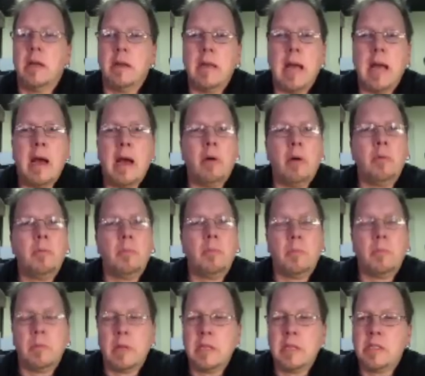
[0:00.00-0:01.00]
Now
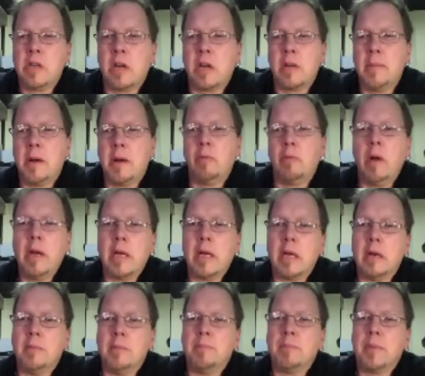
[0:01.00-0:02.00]
let's talk about running
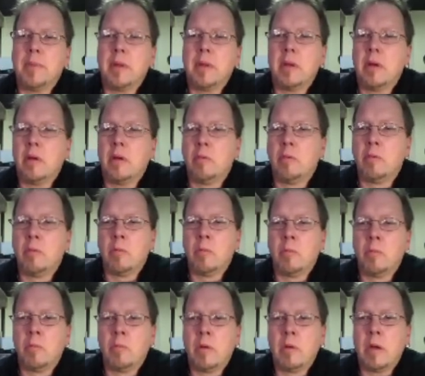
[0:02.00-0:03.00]
them.
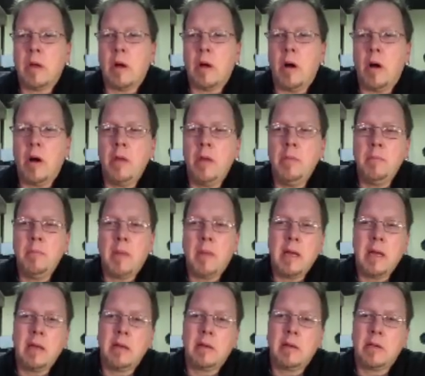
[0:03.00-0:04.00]
On
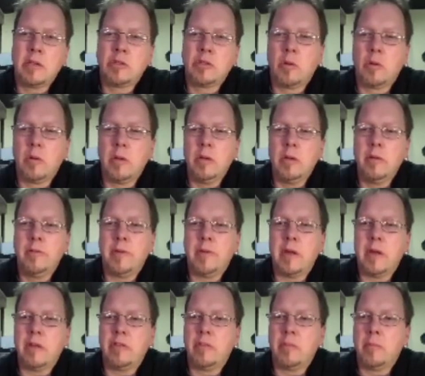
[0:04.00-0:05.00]
my control
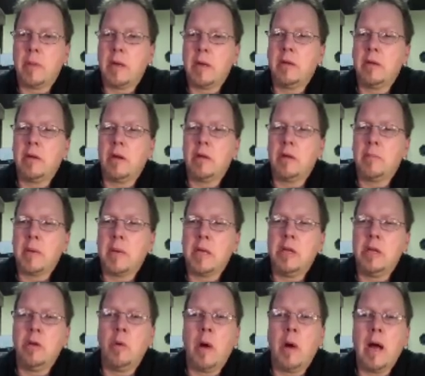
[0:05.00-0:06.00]
interface and my on my
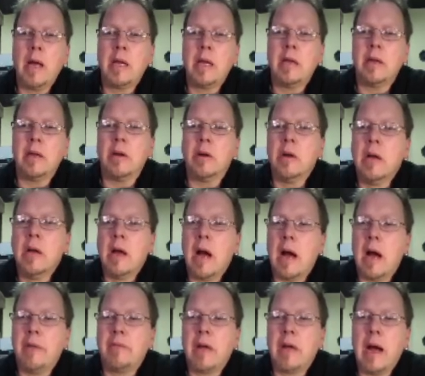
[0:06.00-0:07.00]
UI here,
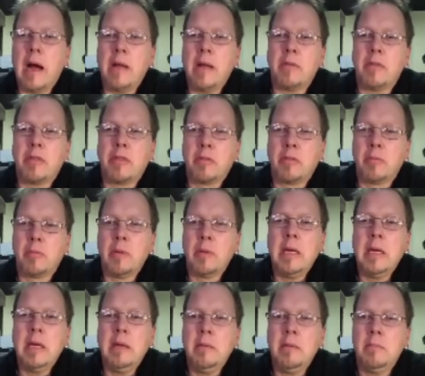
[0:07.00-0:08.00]
I've got
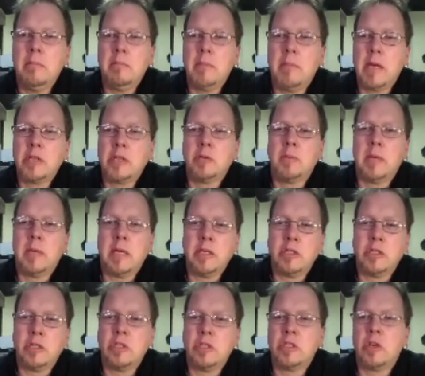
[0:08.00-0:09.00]
three measurement
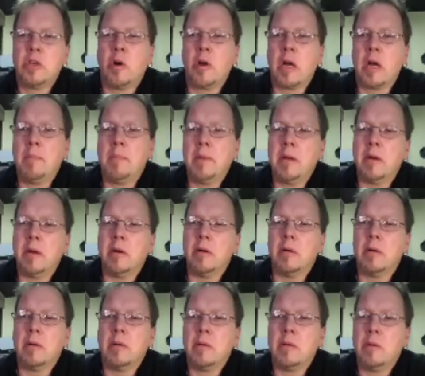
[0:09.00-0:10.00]
engines showing up
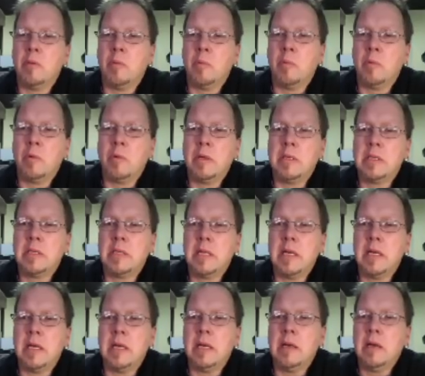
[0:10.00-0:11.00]
here. You, we
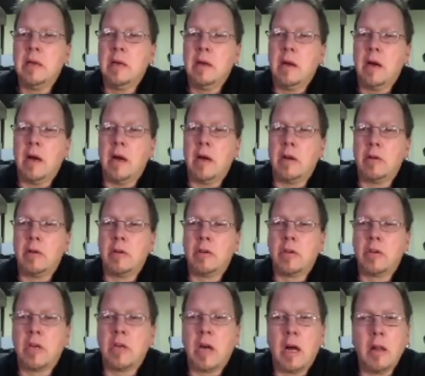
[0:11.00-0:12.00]
see a
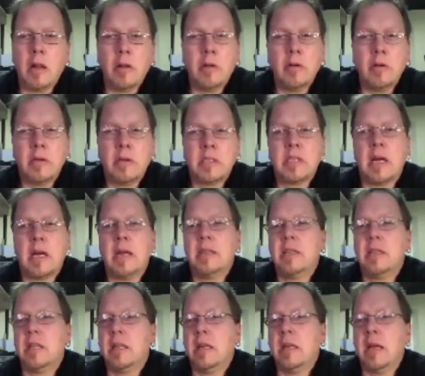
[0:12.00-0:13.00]
color assigned
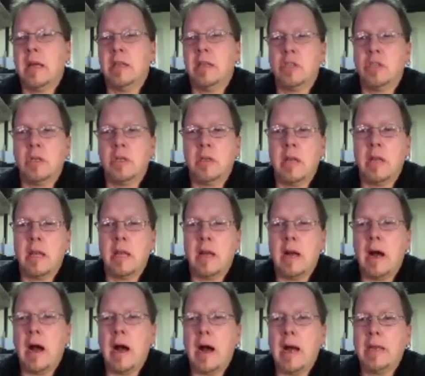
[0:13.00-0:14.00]
to the engine and a
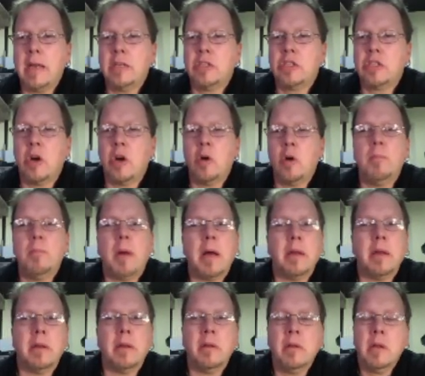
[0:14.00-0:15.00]
hide show
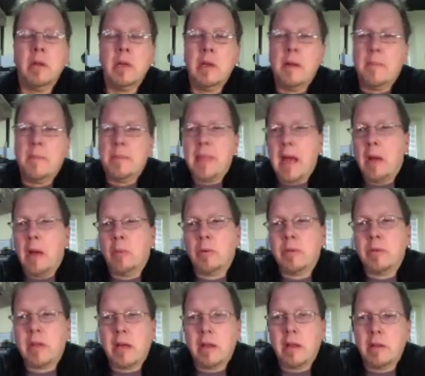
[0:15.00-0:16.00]
button that will
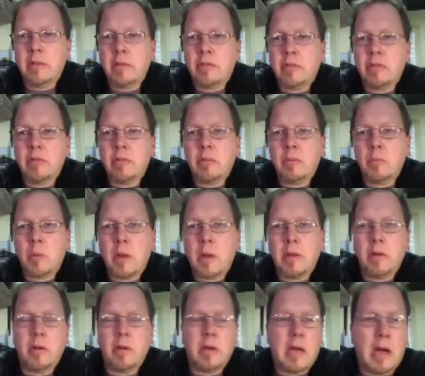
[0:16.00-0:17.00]
tell us
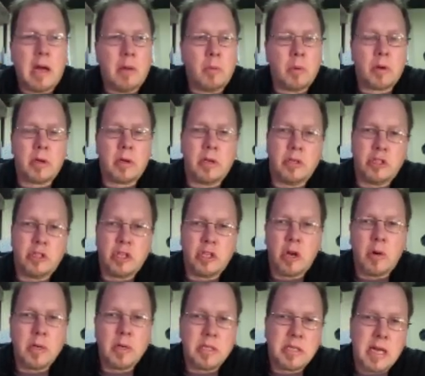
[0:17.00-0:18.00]
whether or not we're going to
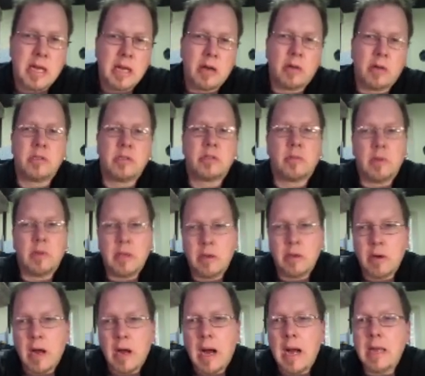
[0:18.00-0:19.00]
show its data on the screen
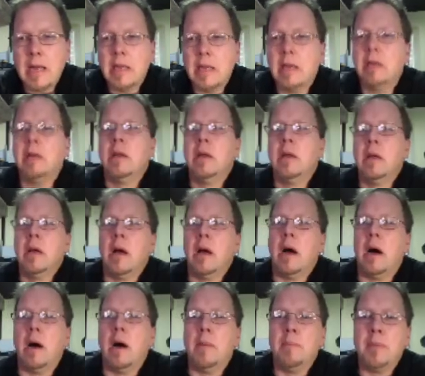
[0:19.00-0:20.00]
or hide it.
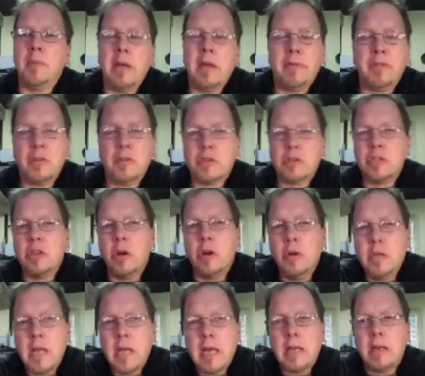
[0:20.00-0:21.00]
Um, if there's no
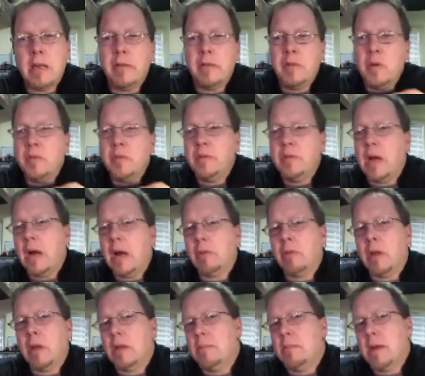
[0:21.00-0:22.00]
data, if you have not
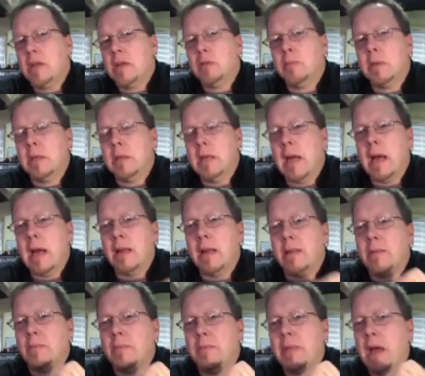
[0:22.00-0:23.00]
run the measurement yet,
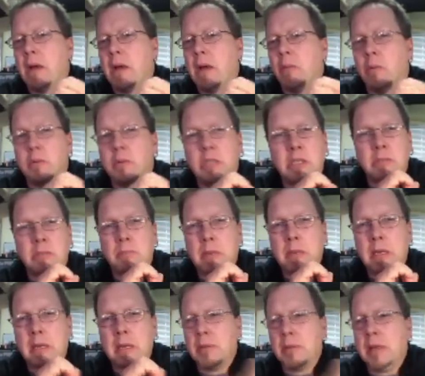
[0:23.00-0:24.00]
that will just be
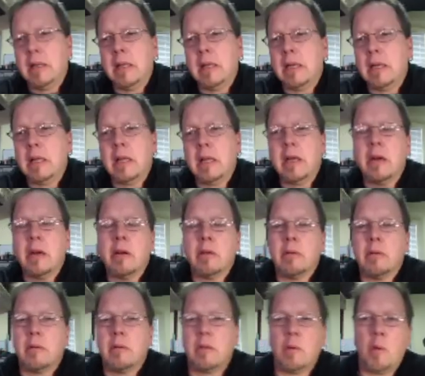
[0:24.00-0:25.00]
completely clear.
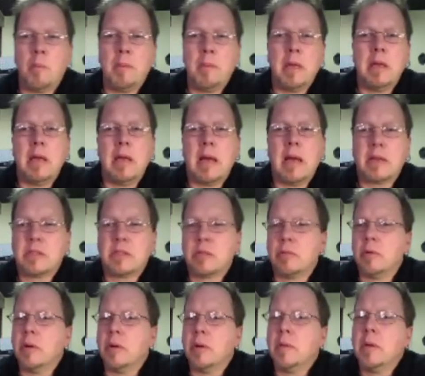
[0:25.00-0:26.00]
There won't be an X
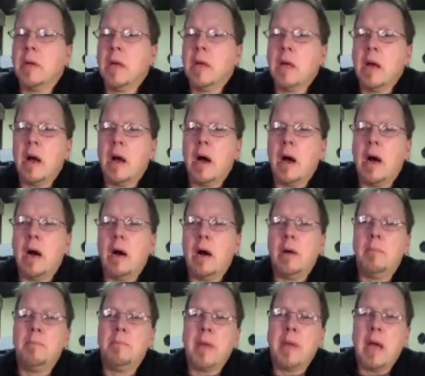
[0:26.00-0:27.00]
through it.
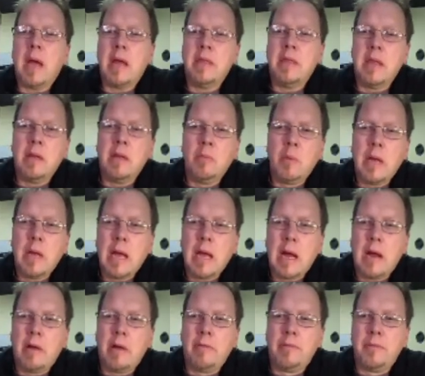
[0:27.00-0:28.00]
Um, and then we
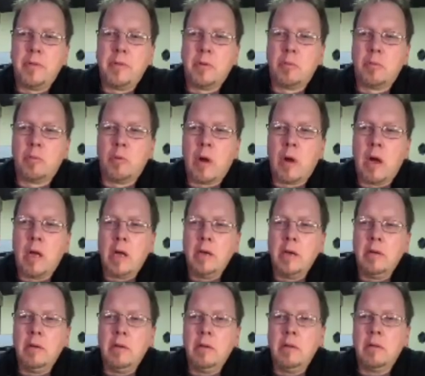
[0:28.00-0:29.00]
have the
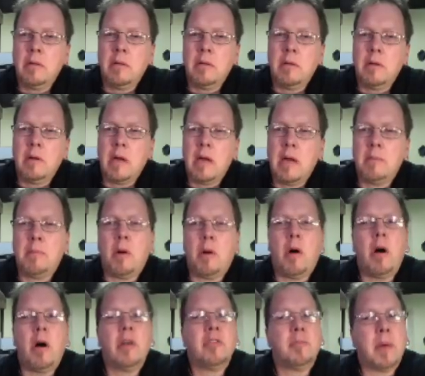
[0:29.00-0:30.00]
run and
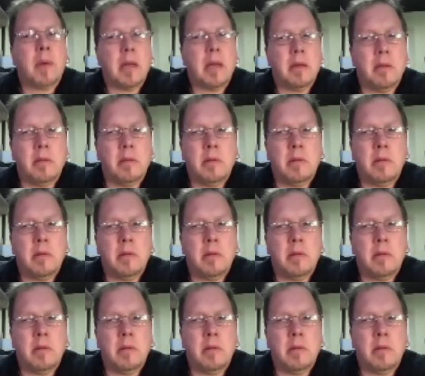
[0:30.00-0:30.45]
pause button.